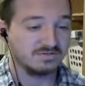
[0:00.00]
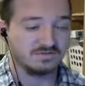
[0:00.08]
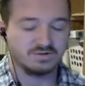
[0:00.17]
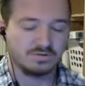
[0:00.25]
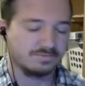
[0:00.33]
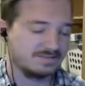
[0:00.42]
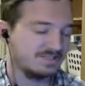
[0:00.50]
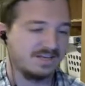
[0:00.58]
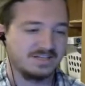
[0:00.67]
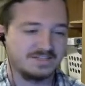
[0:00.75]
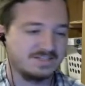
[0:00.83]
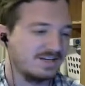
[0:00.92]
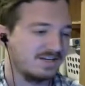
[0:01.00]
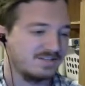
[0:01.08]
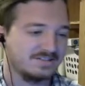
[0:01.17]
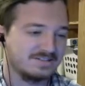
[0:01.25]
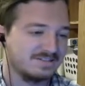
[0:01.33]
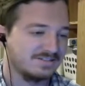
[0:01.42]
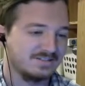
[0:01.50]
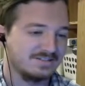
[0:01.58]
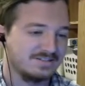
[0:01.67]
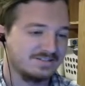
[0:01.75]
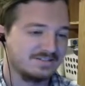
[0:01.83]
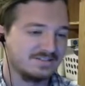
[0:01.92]
don't say it, Sans.
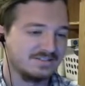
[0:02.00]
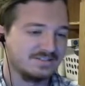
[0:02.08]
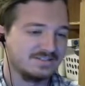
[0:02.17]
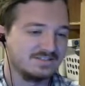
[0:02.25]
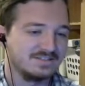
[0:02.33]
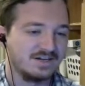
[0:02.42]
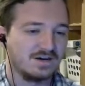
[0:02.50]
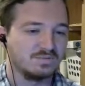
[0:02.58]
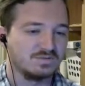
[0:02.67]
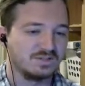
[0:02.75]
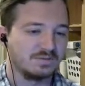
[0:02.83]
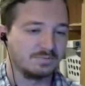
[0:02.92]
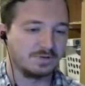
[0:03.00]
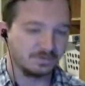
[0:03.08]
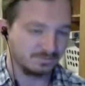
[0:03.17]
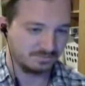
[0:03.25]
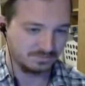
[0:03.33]
Down to the bone.